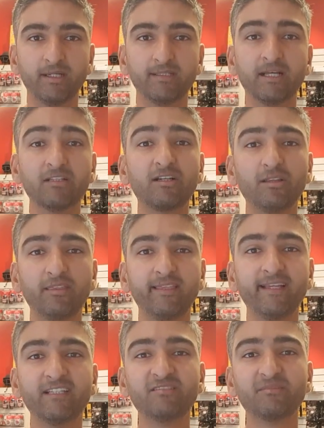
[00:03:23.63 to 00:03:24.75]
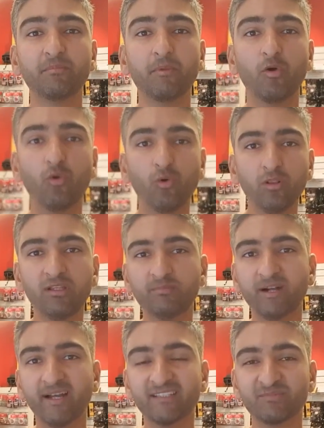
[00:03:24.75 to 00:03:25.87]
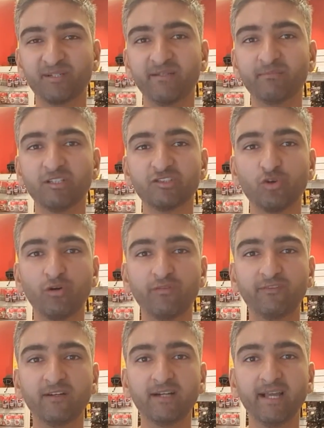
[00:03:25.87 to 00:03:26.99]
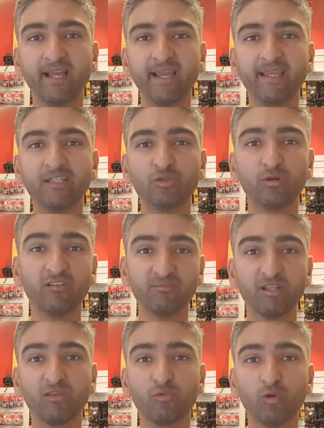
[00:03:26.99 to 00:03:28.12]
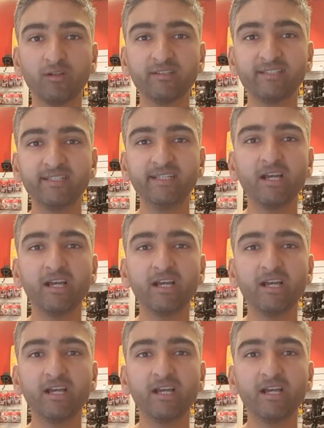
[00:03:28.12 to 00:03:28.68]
Now, the good thing is all the brands pretty much offer a 12-month warranty,